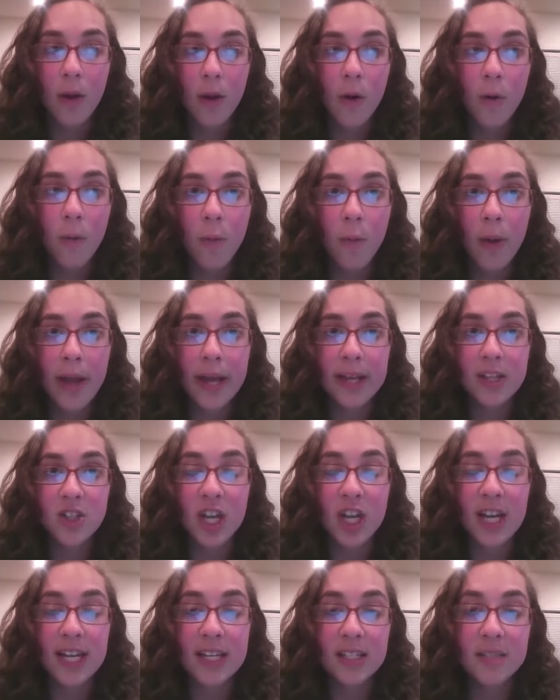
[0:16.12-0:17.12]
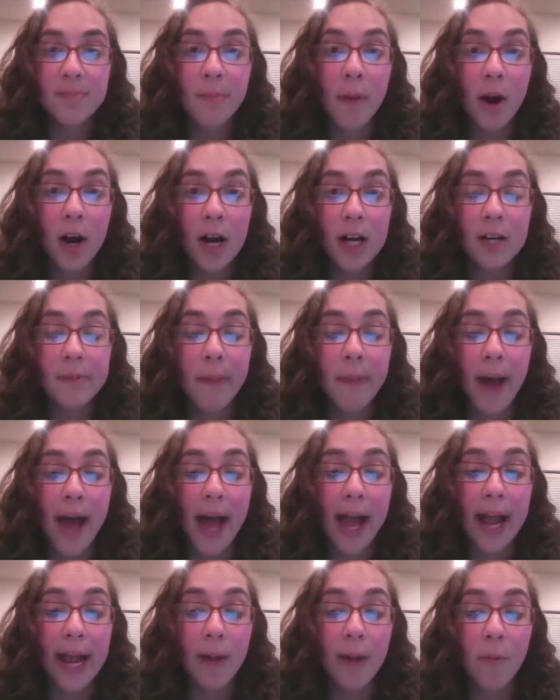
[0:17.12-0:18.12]
which is marked
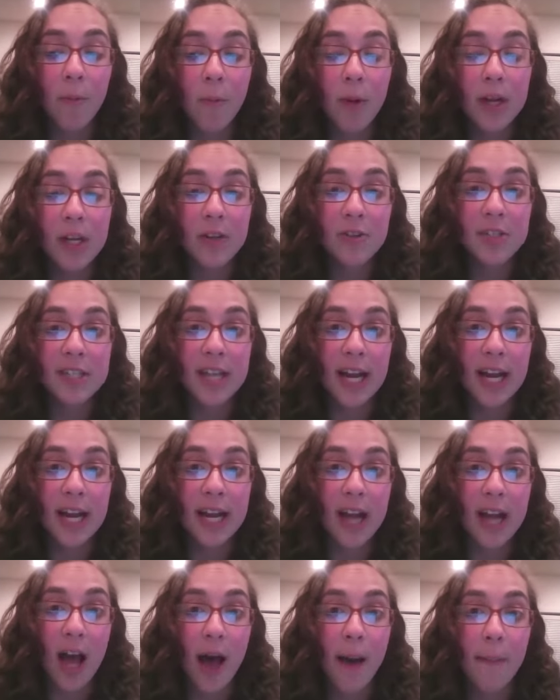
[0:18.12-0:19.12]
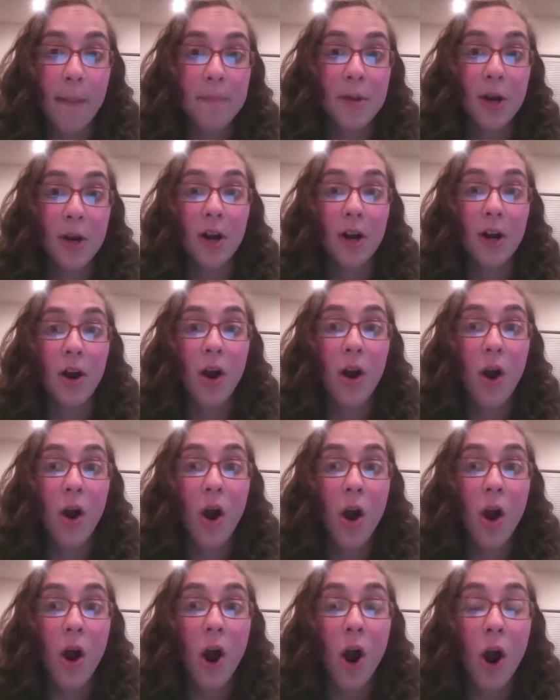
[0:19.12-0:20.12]
by when you stand up, your
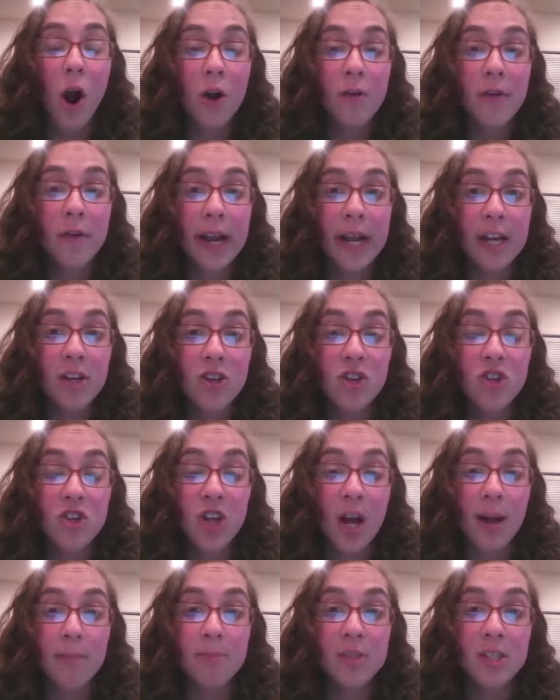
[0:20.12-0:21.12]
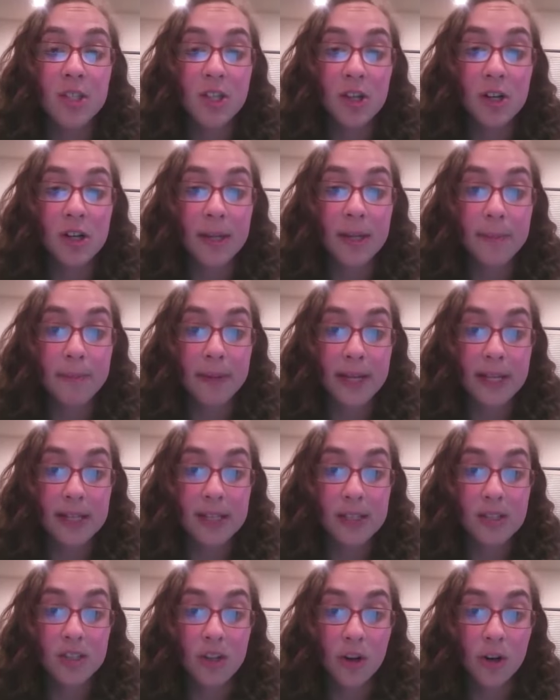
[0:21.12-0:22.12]
heart rate jumps 30
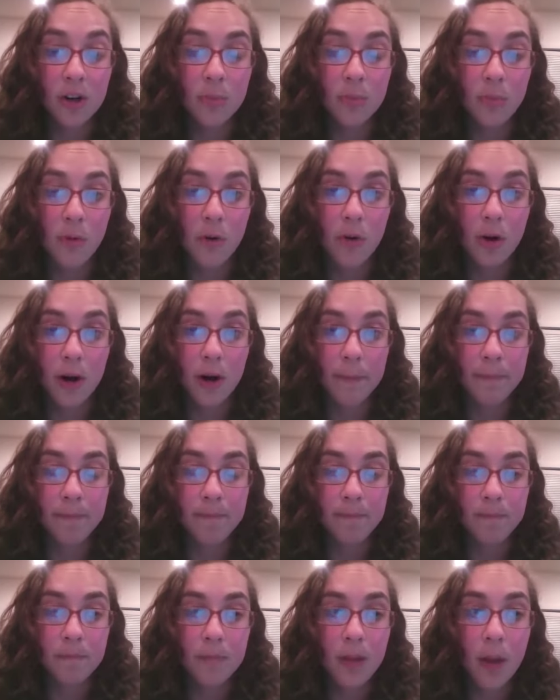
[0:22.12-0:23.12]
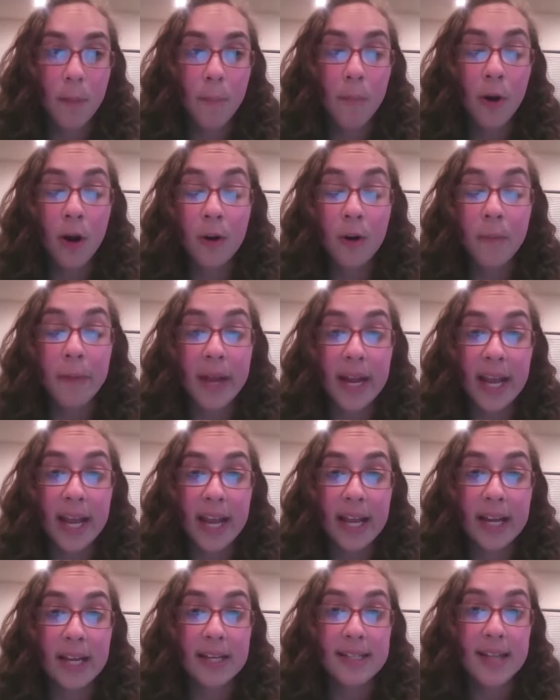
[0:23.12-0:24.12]
beats or more per minute
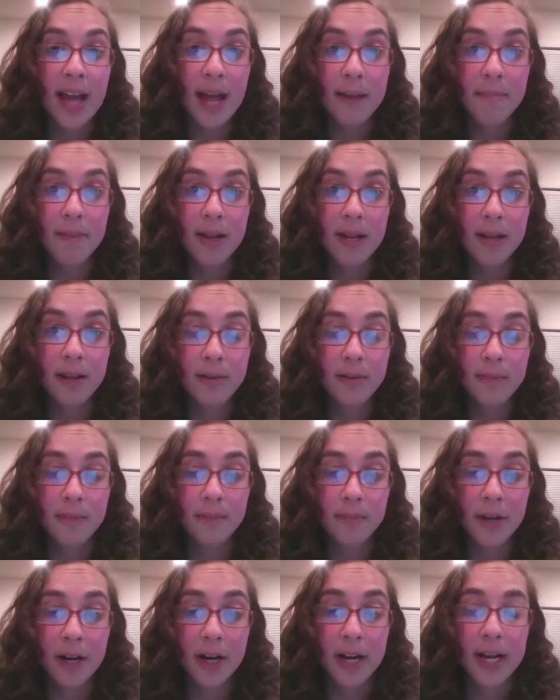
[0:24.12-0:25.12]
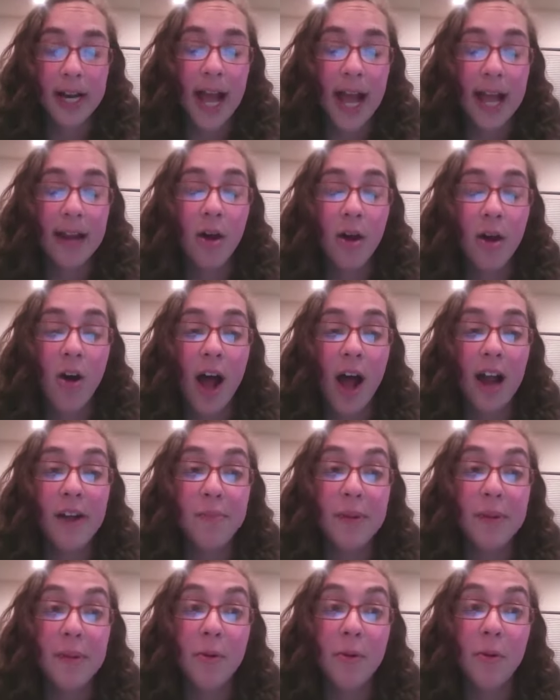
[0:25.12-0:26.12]
in a 10 minute period. And a lot
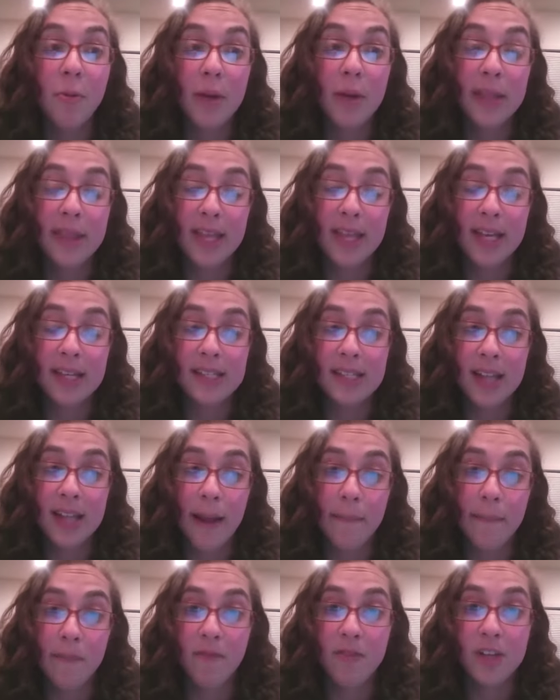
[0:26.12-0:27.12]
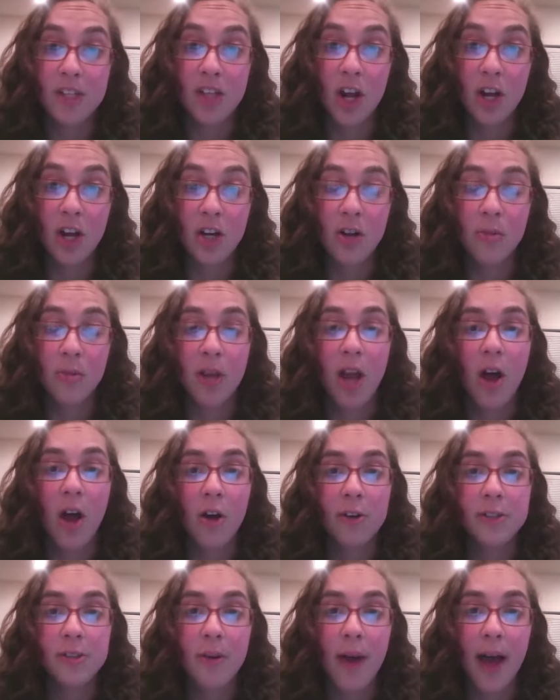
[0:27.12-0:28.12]
of people with this type of dysautonomia
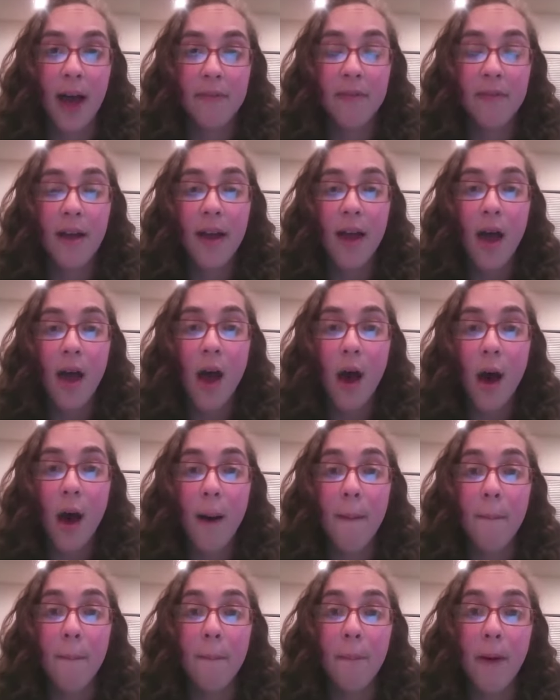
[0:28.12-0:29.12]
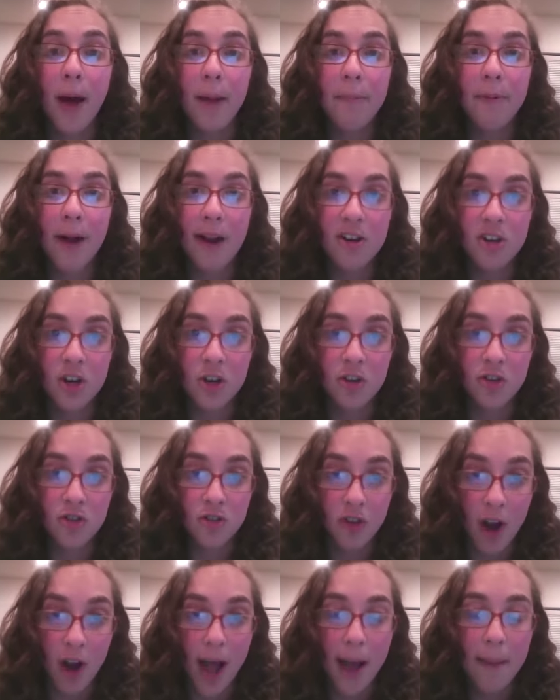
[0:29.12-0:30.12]
also have a blood pressure
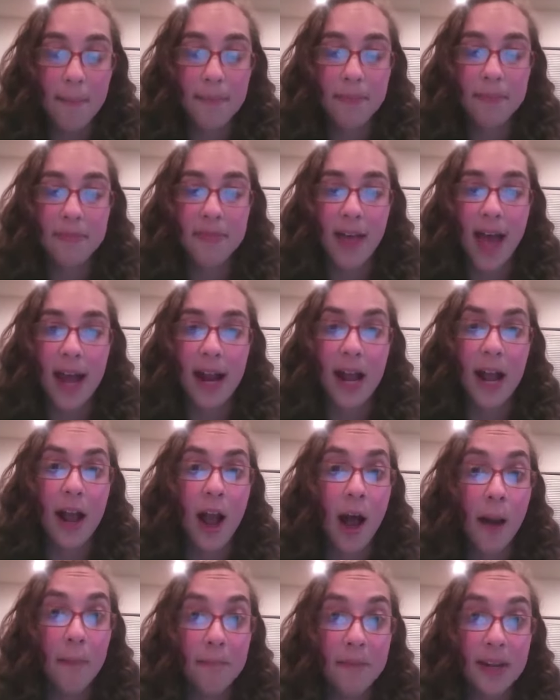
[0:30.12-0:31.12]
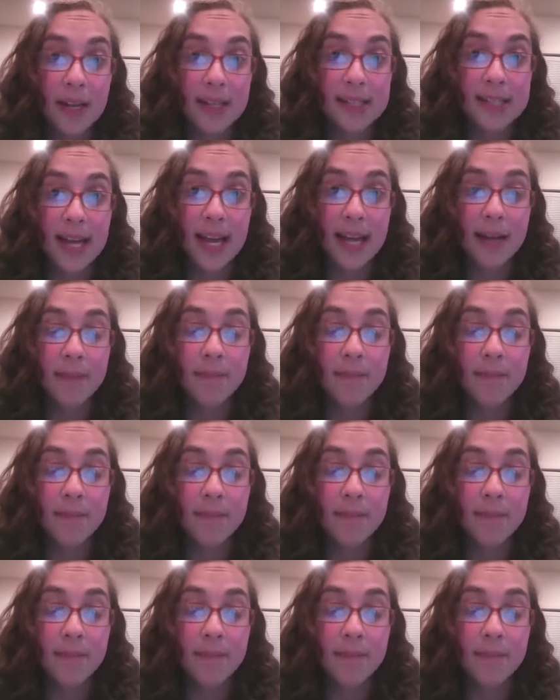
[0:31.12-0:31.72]
drop that accompanies it.